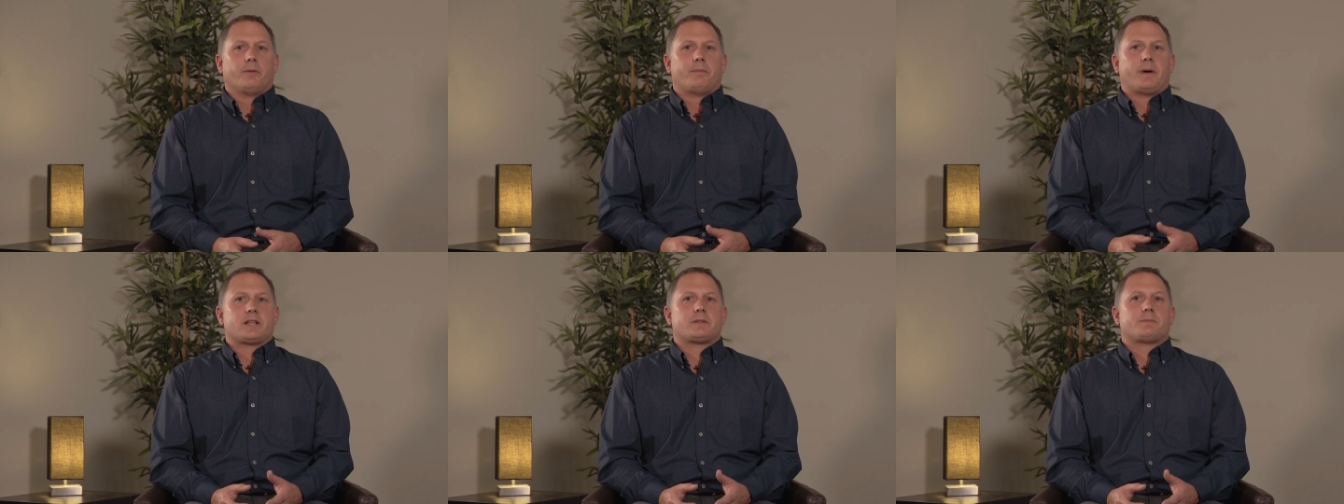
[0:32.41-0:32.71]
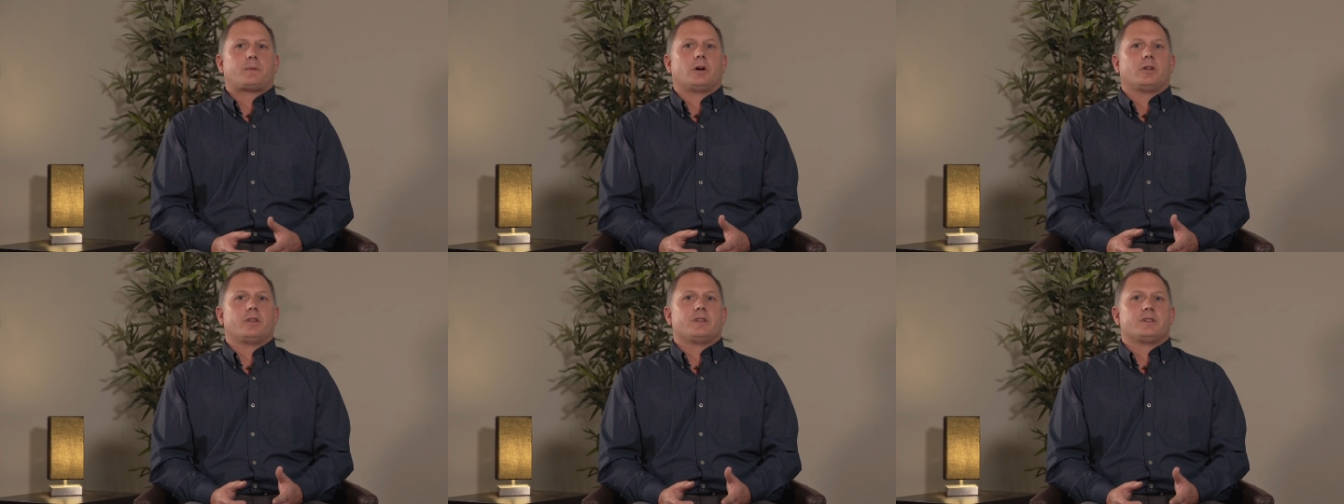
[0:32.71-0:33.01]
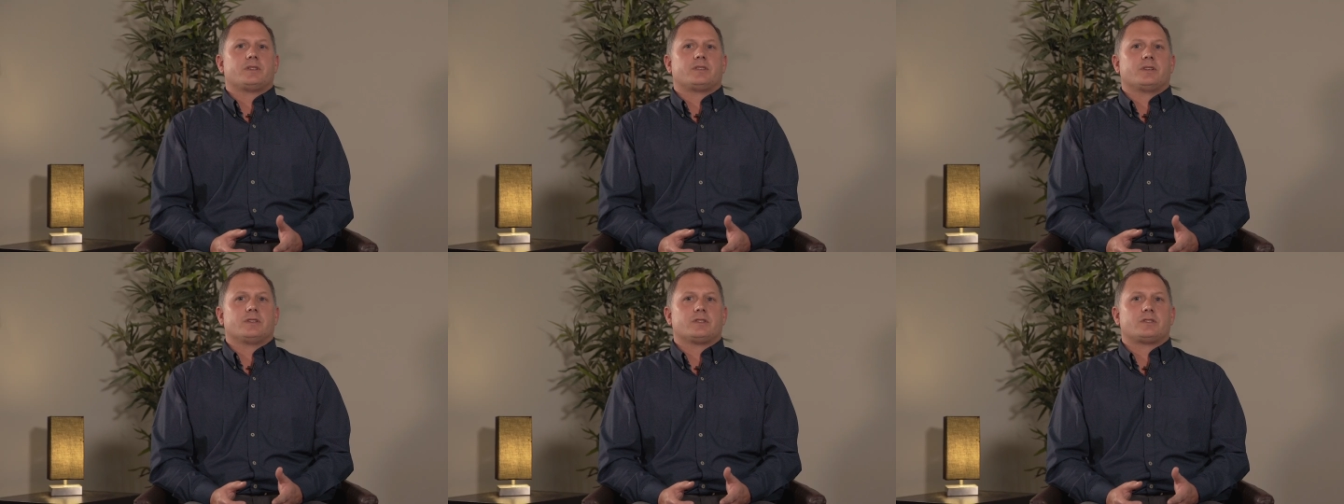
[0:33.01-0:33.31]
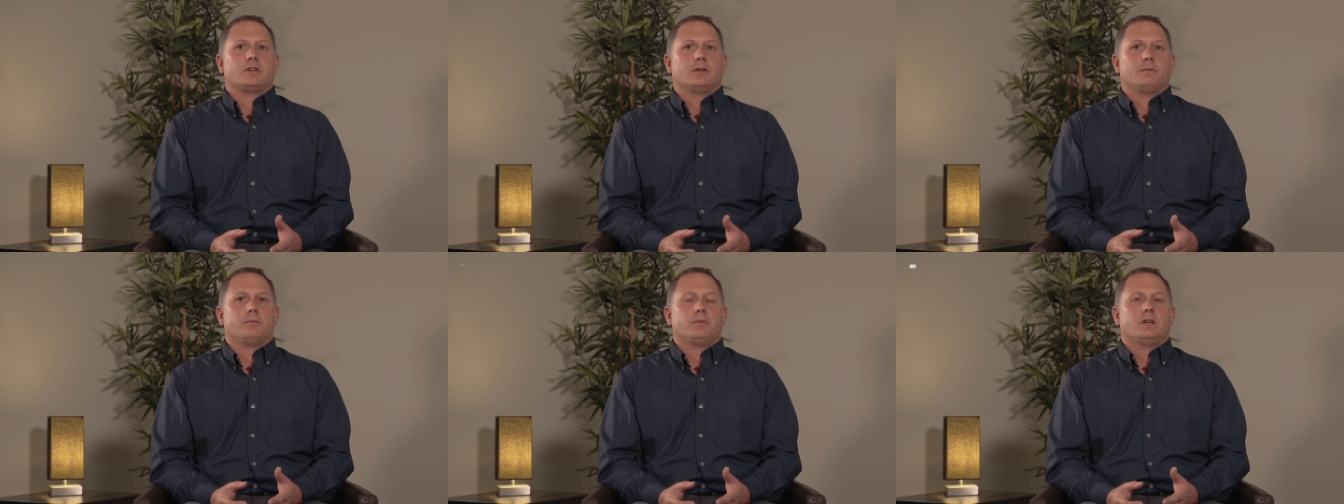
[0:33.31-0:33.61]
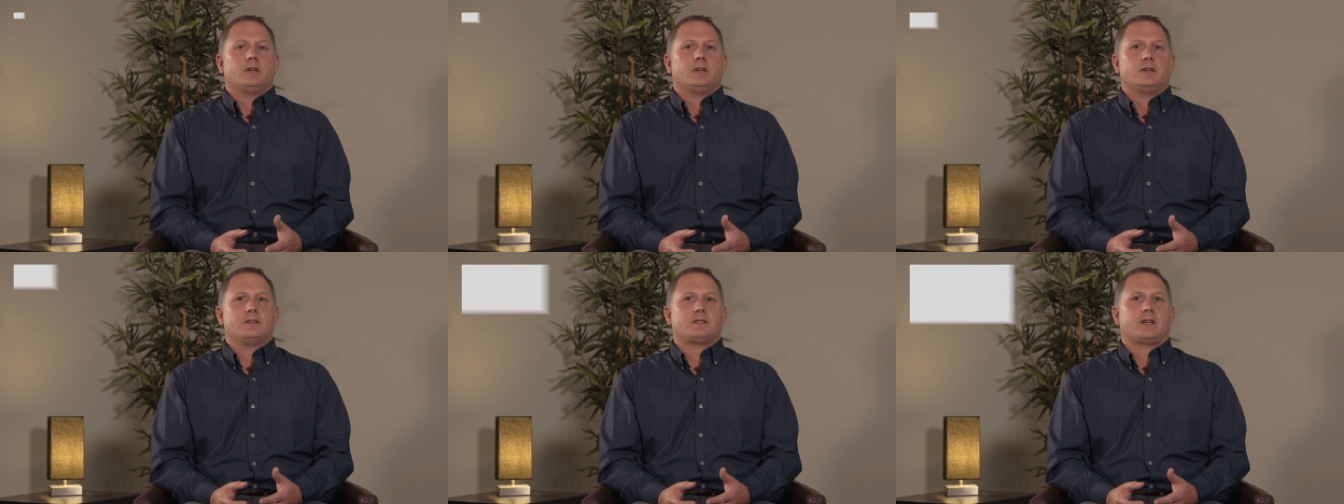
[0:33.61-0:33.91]
The best part of this
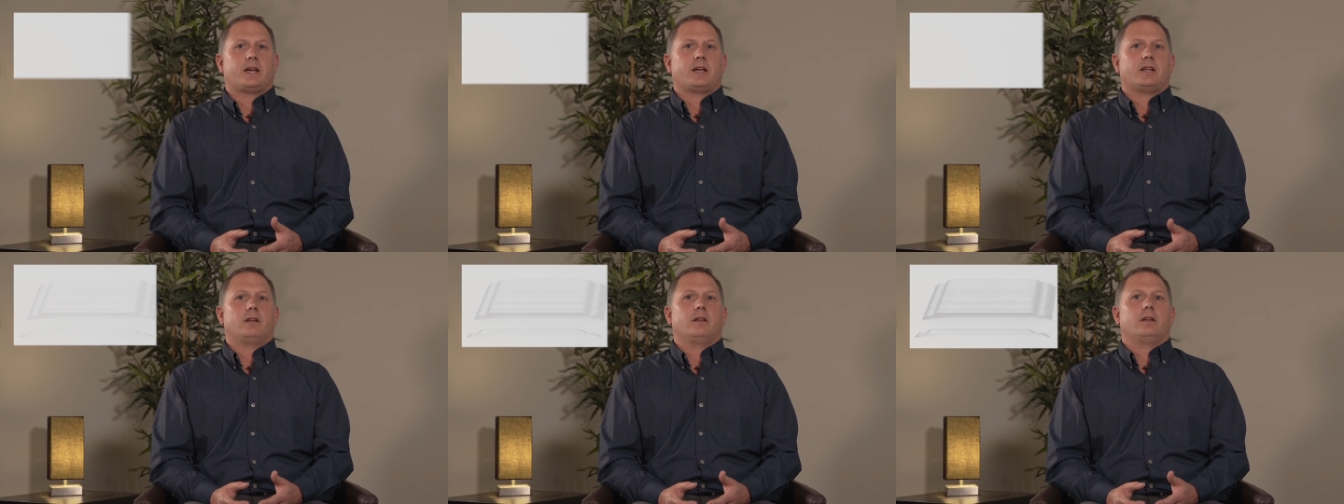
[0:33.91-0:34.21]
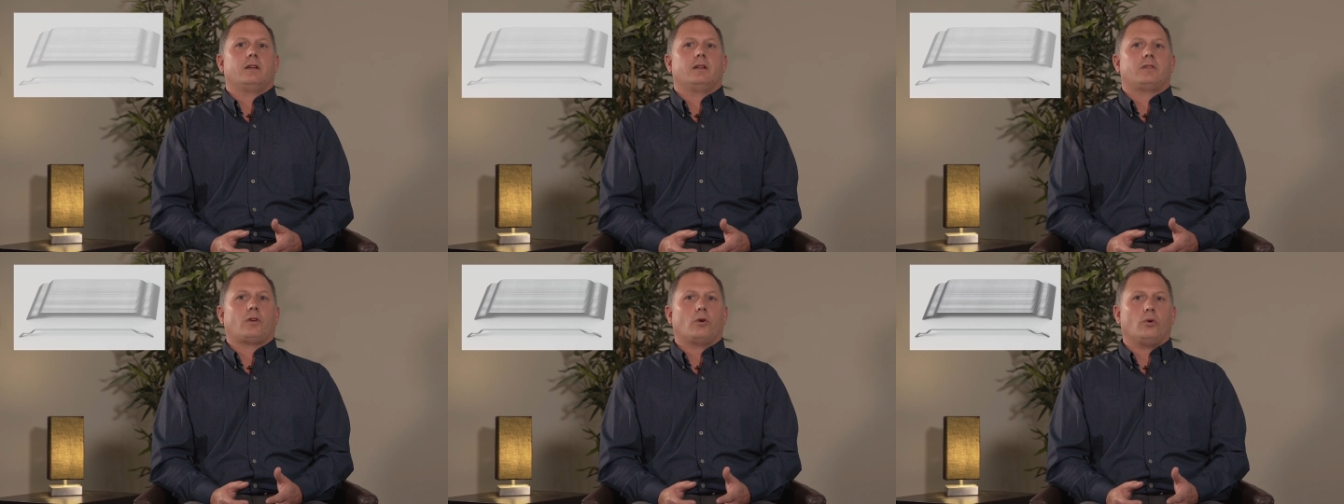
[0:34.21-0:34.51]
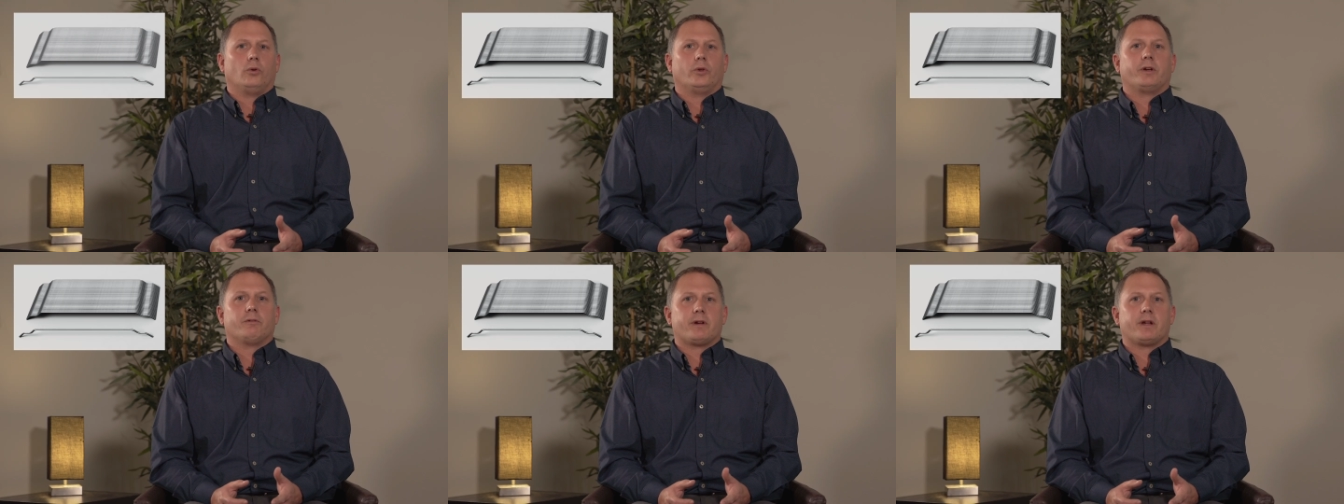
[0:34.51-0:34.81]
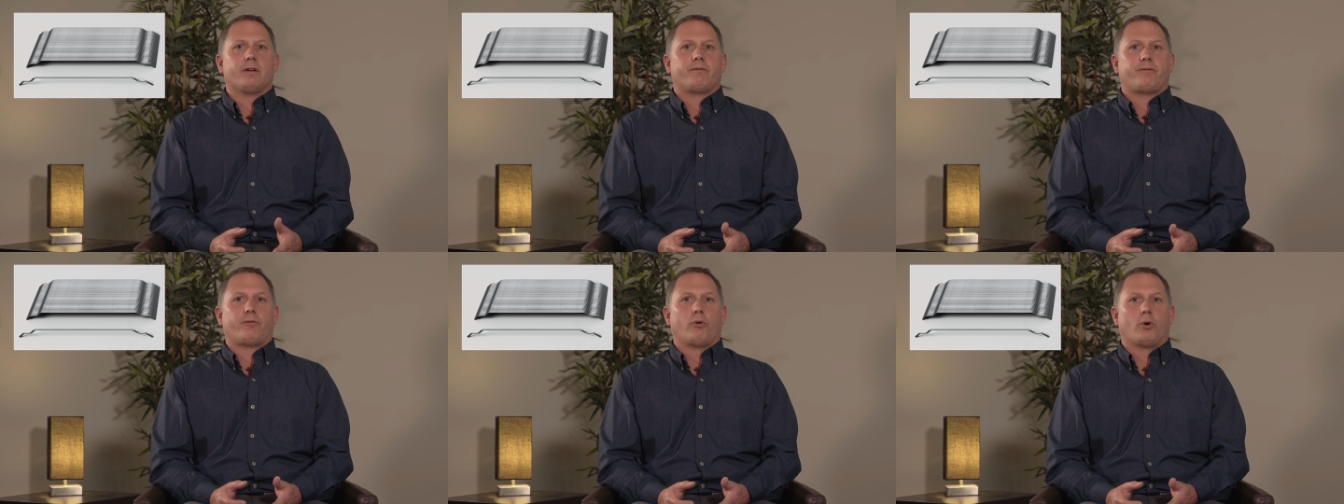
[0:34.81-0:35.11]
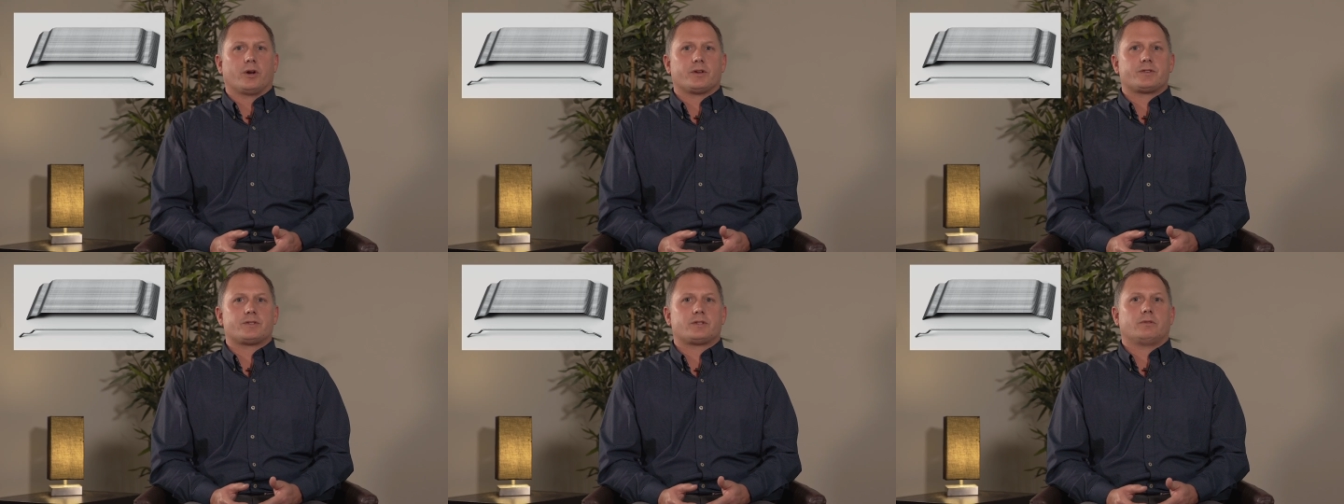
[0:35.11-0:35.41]
system is that it's only
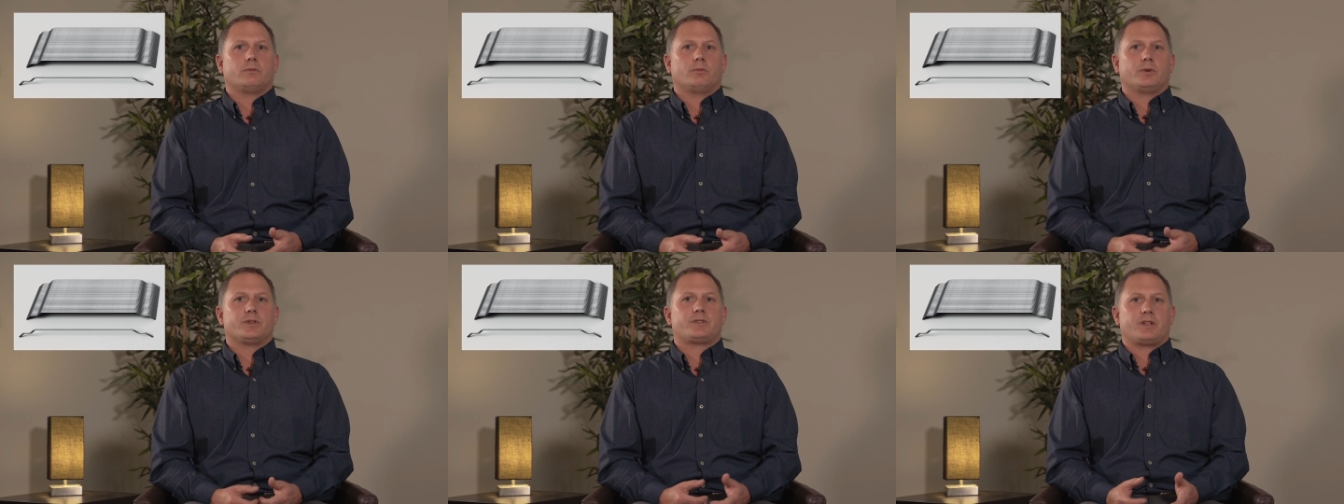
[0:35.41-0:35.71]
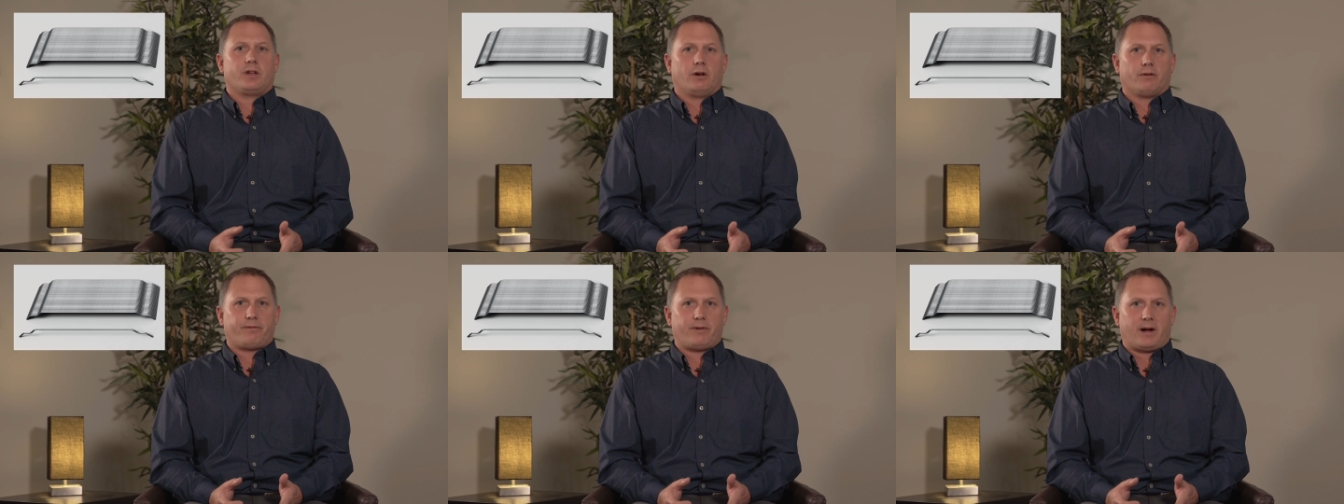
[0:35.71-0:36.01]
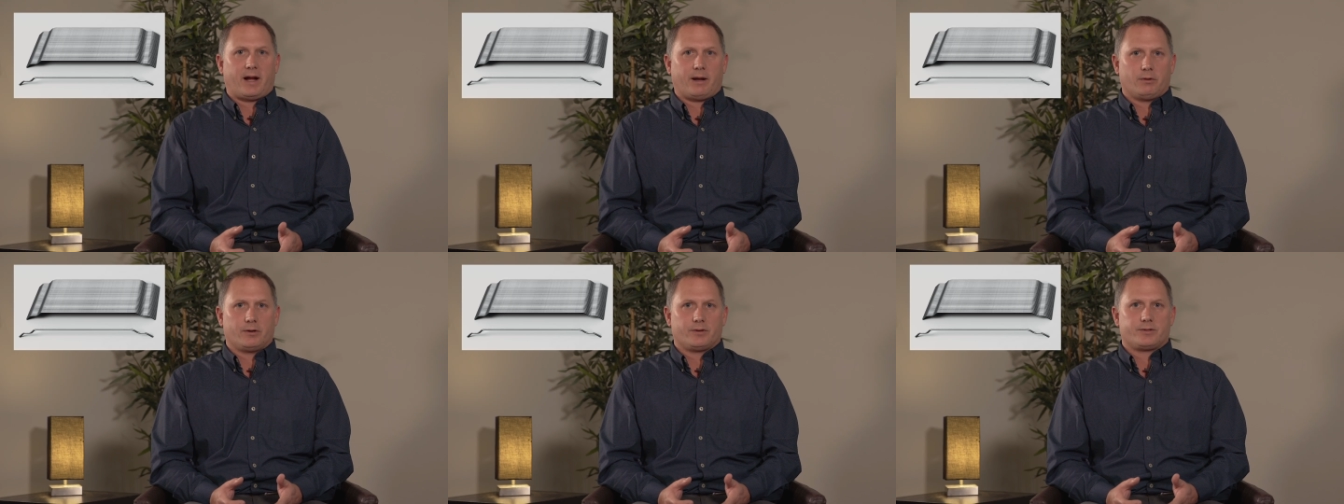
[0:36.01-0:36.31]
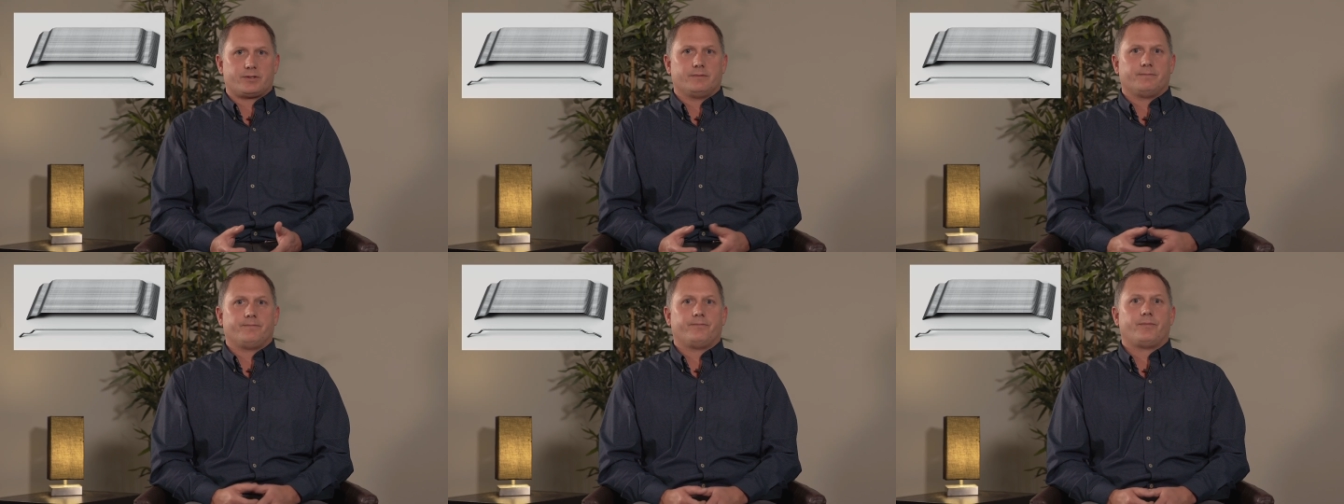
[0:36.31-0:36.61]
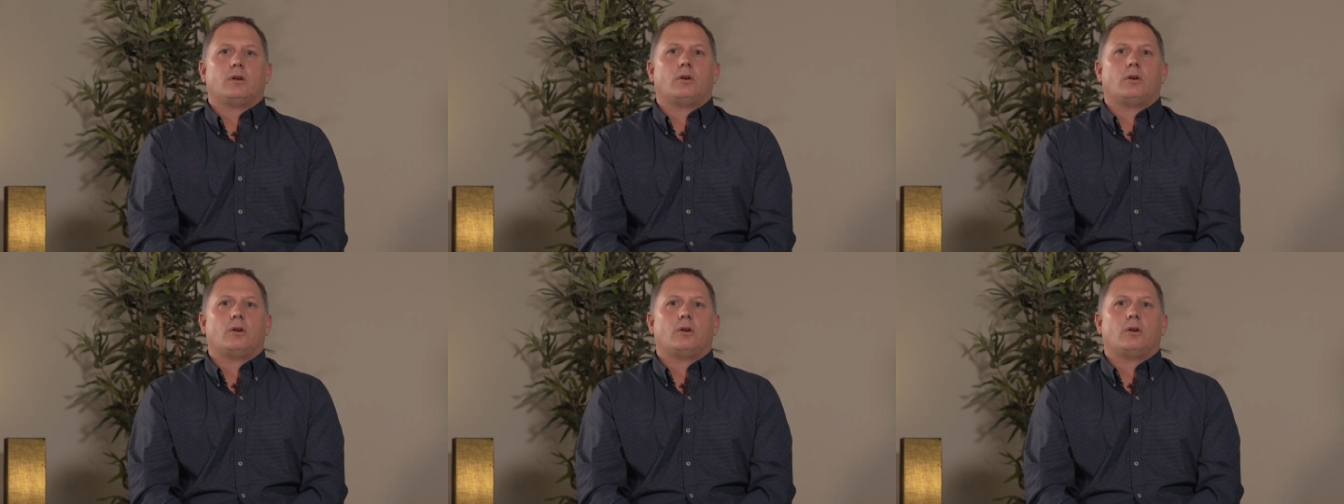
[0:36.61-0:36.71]
reinforced with steel fibers.